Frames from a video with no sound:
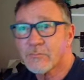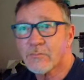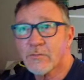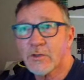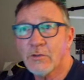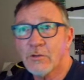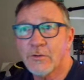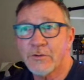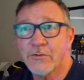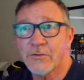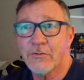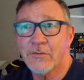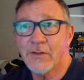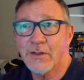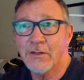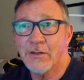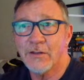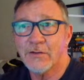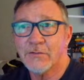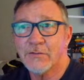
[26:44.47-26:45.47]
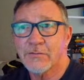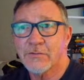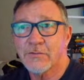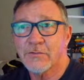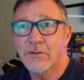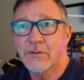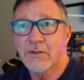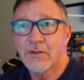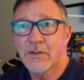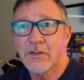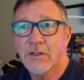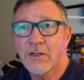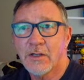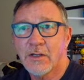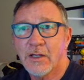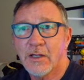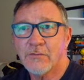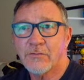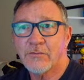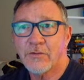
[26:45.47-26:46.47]
we'll do this.
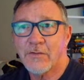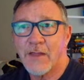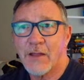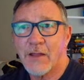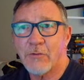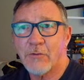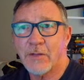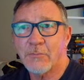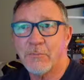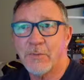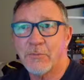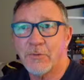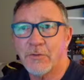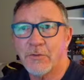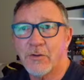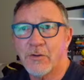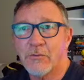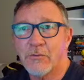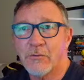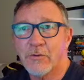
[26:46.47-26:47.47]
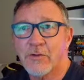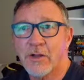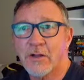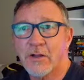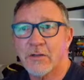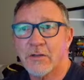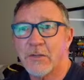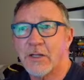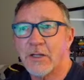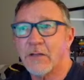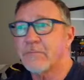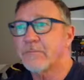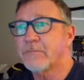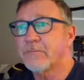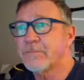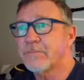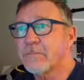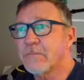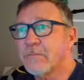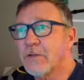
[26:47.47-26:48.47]
And so that way people know what we're talking about.
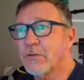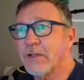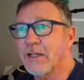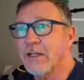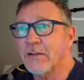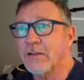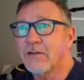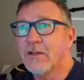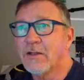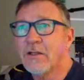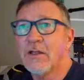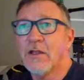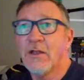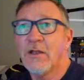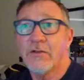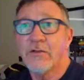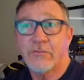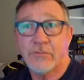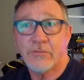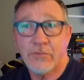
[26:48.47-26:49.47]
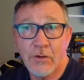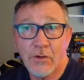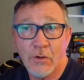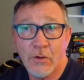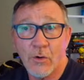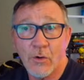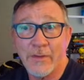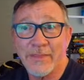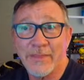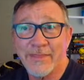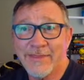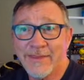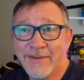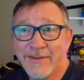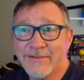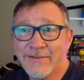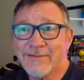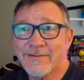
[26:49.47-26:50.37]
Okay, so this